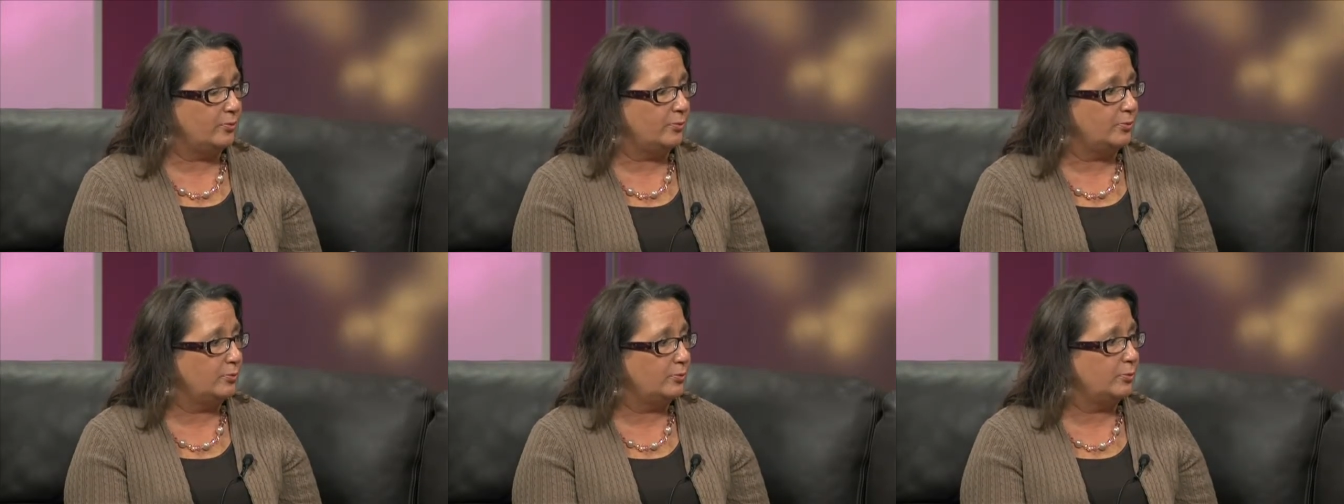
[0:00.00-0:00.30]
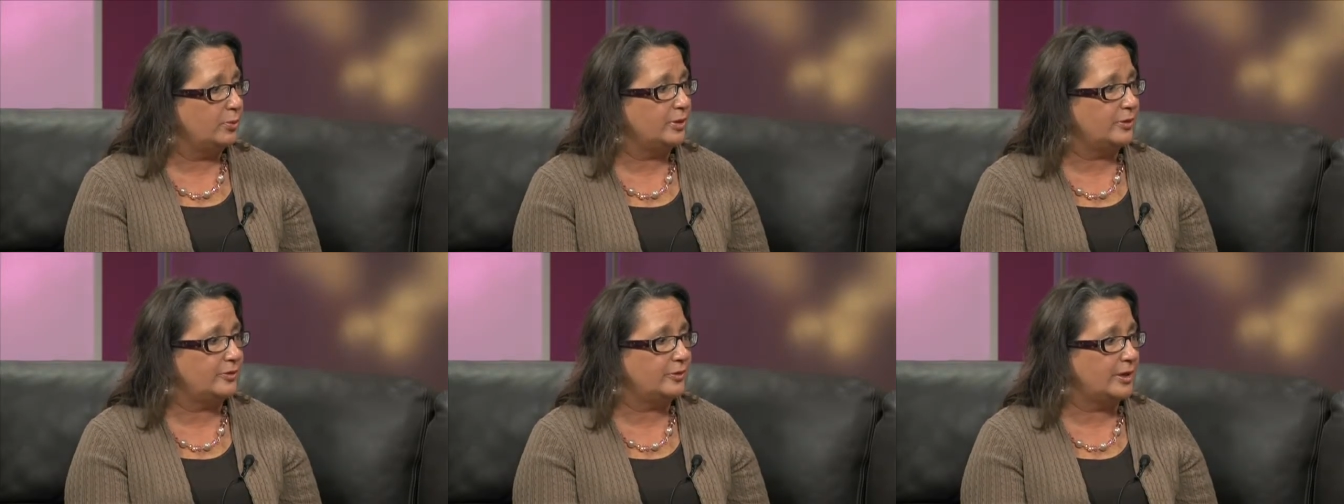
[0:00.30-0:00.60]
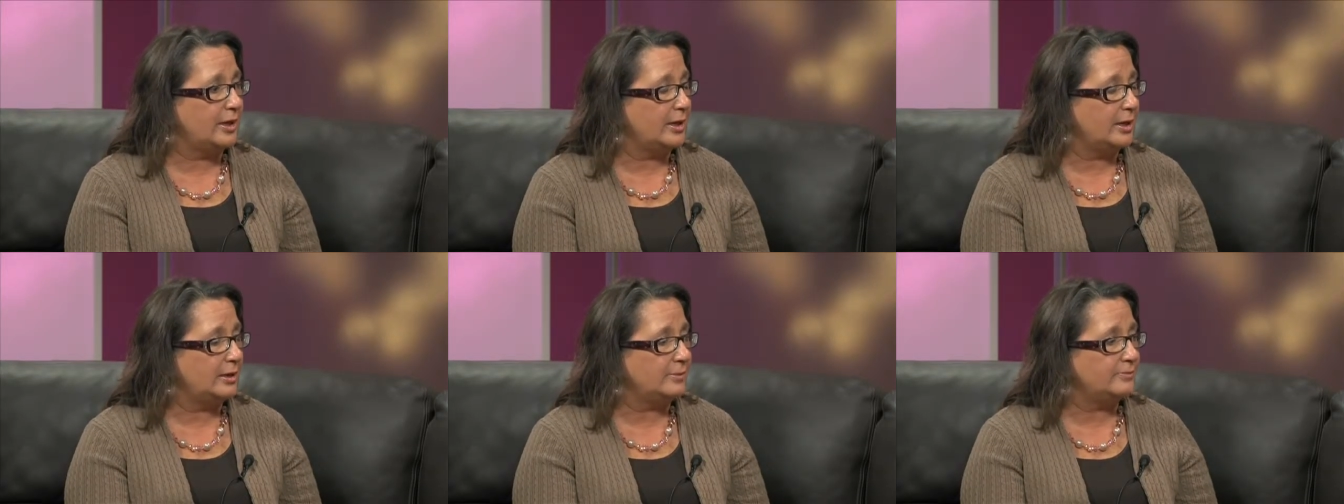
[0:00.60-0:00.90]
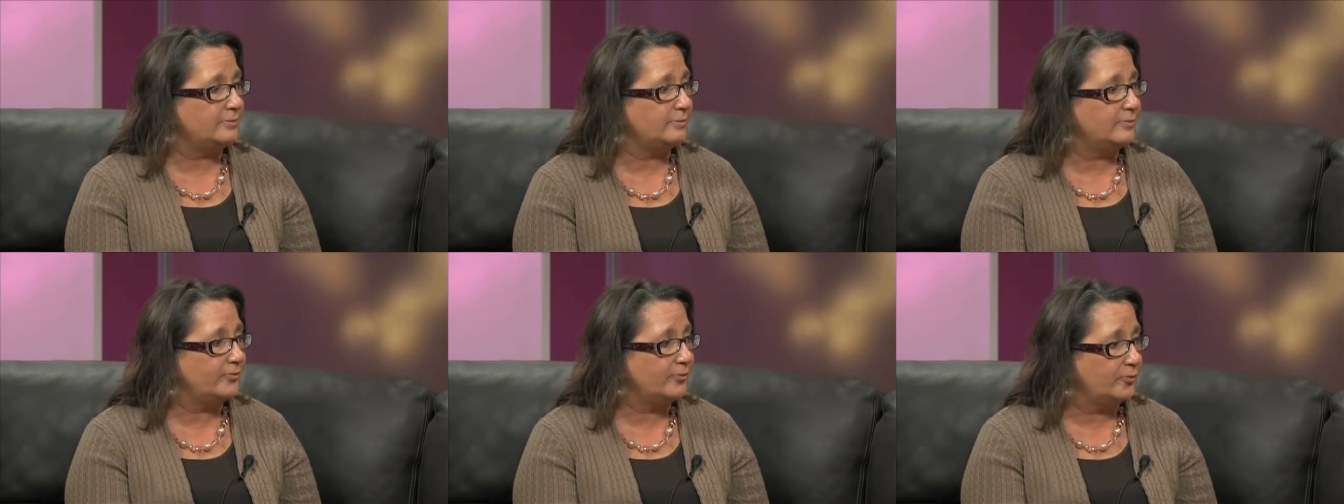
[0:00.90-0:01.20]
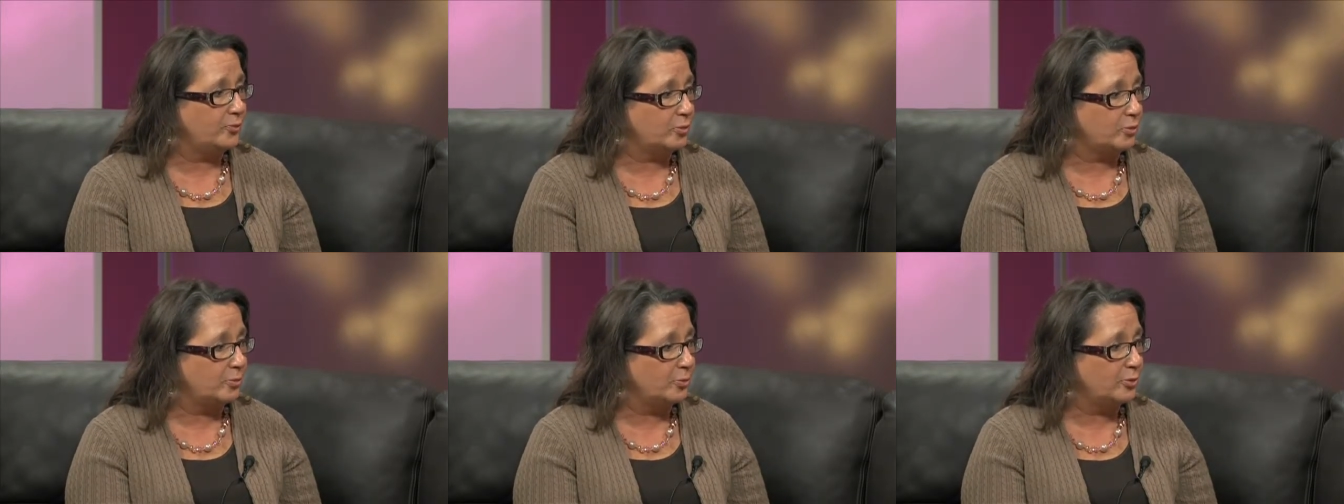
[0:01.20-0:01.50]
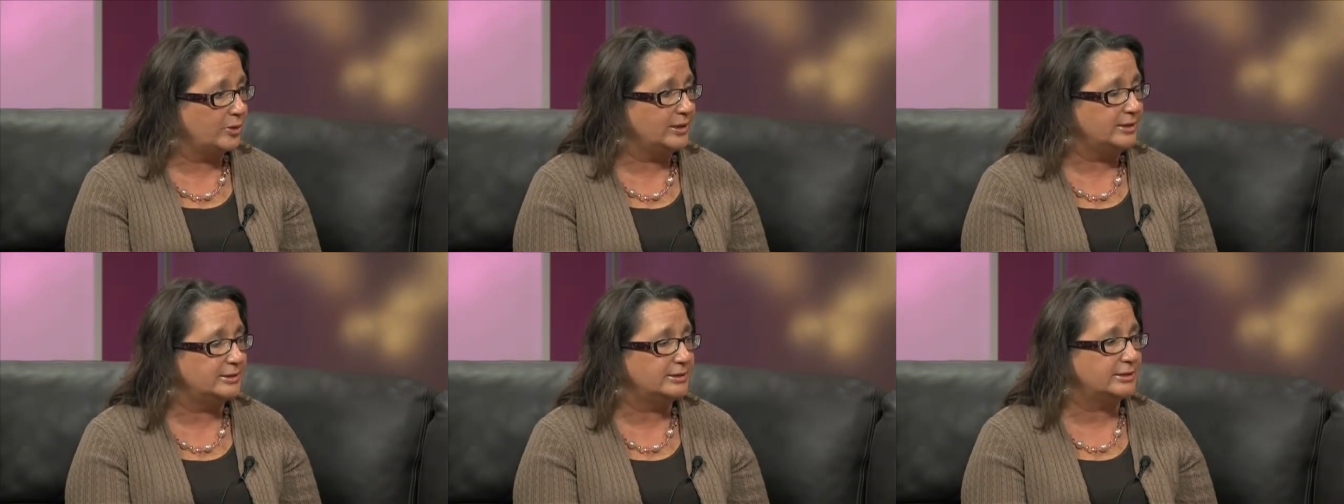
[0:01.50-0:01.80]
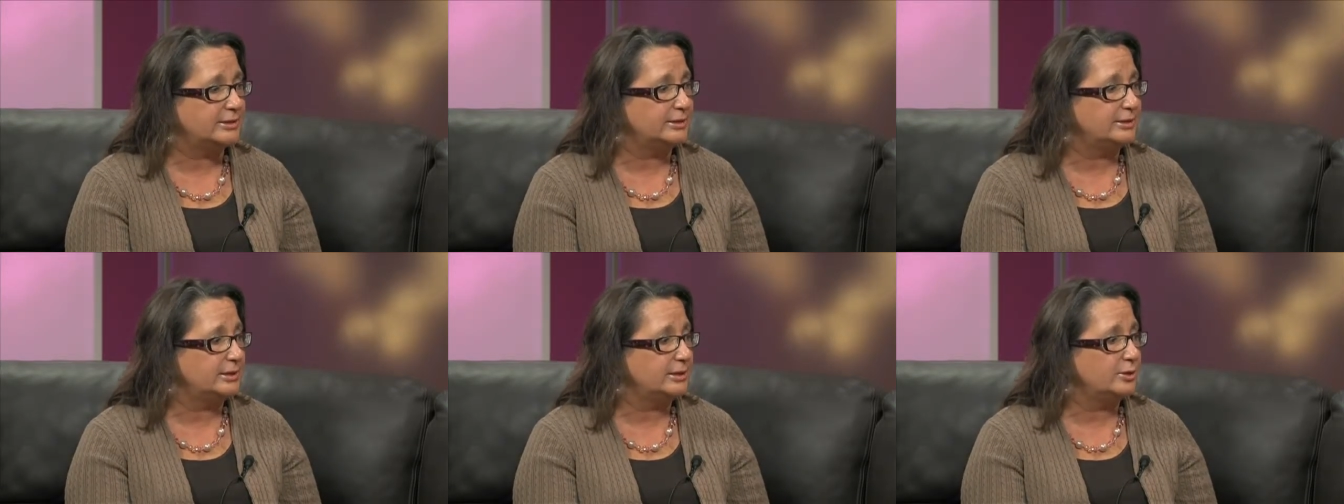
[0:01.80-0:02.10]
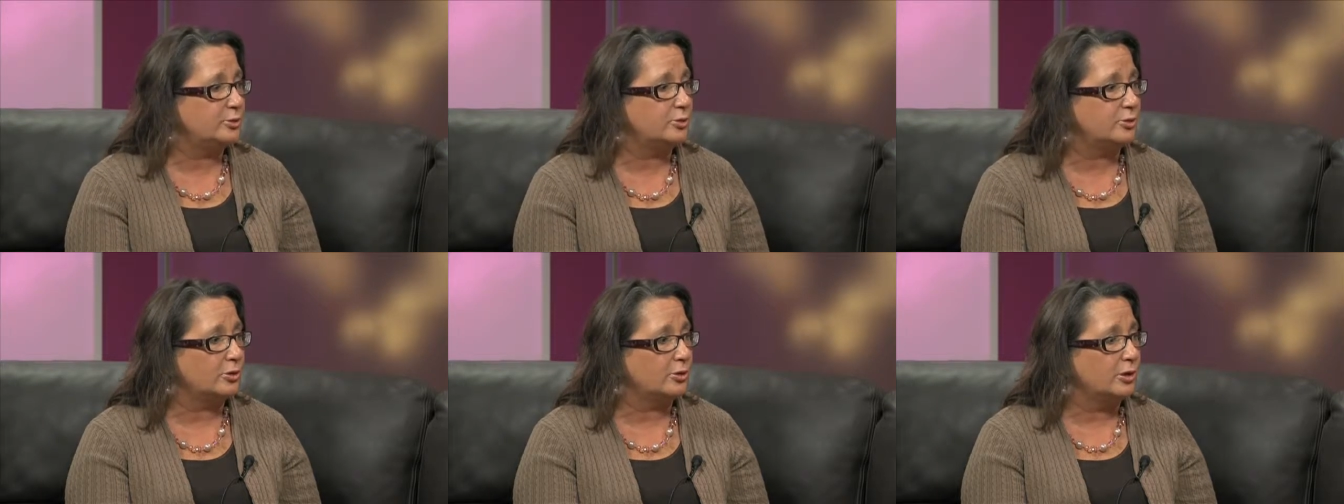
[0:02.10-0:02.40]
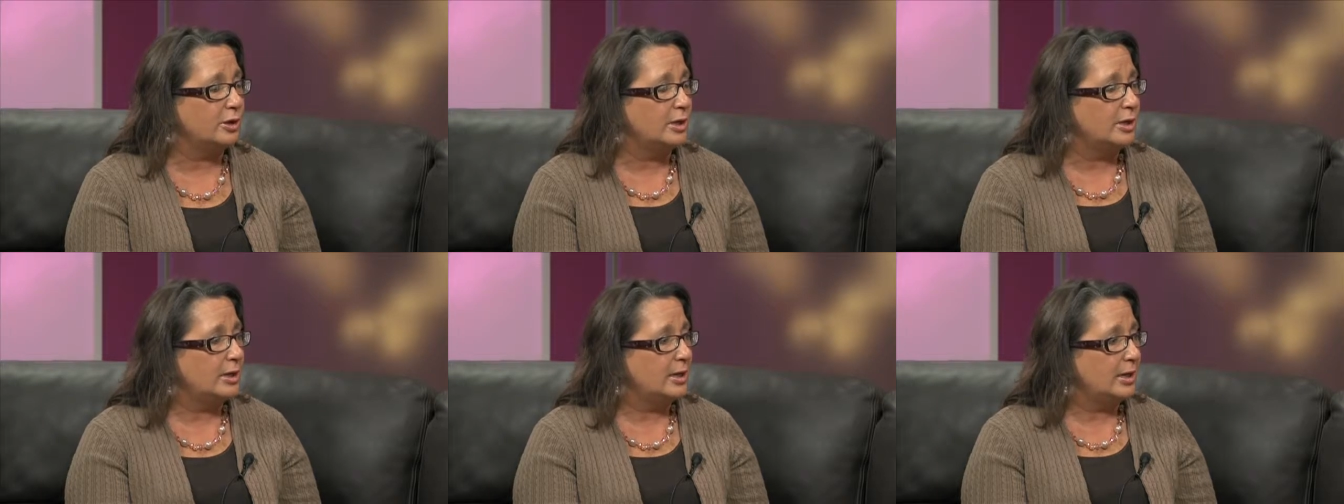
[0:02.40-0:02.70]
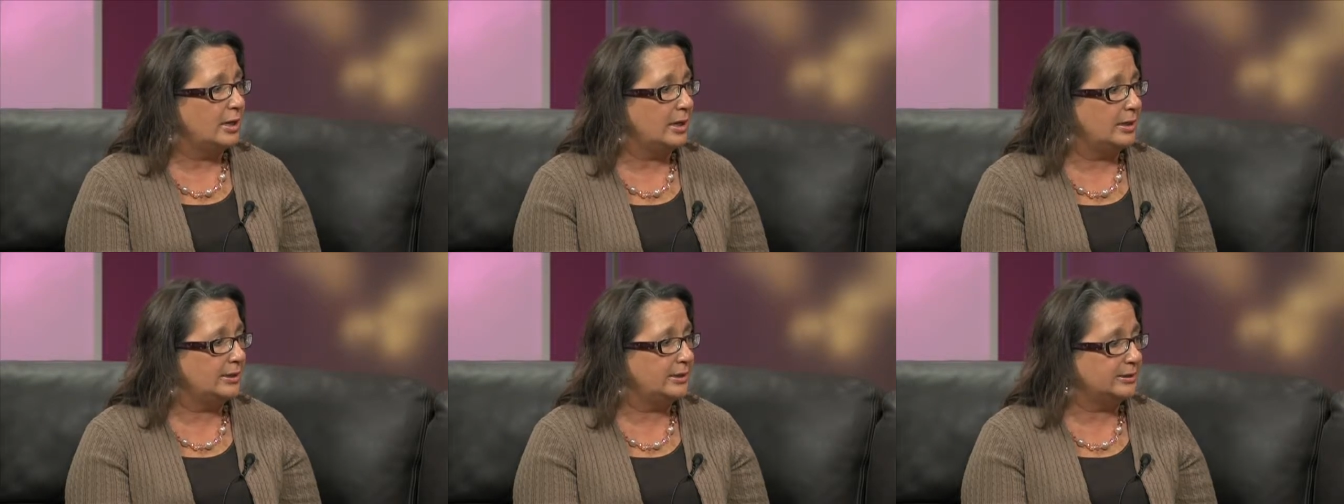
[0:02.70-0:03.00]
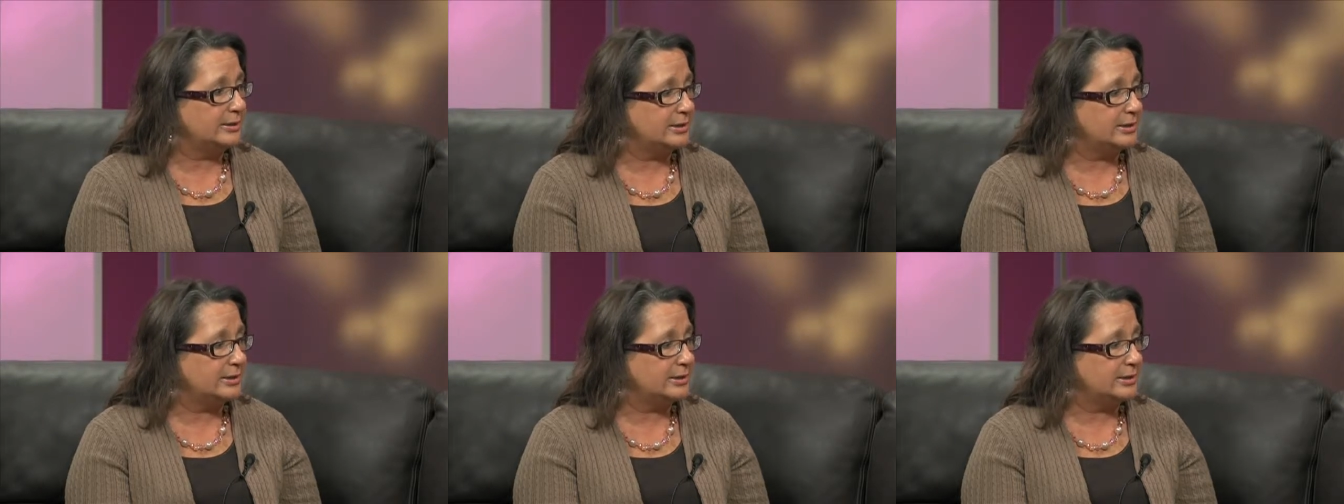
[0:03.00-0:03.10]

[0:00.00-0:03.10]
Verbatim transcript: with um, for pre-existing or uh,